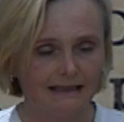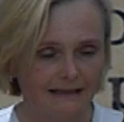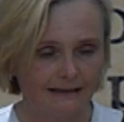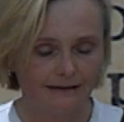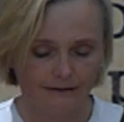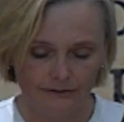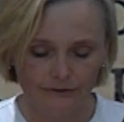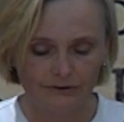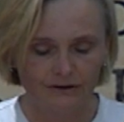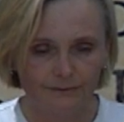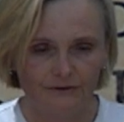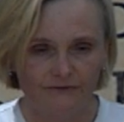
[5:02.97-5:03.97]
"Honey, you're
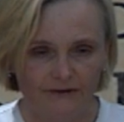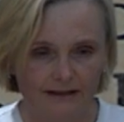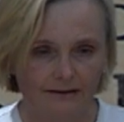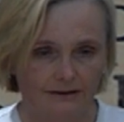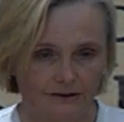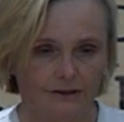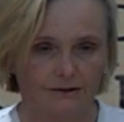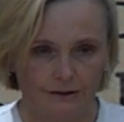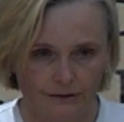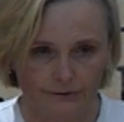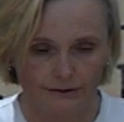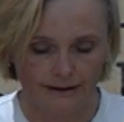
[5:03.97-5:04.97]
going to be fine. It's just
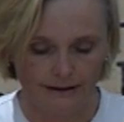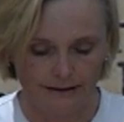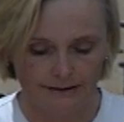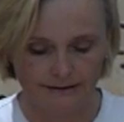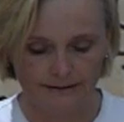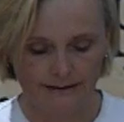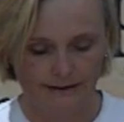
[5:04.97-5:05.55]
tear gas."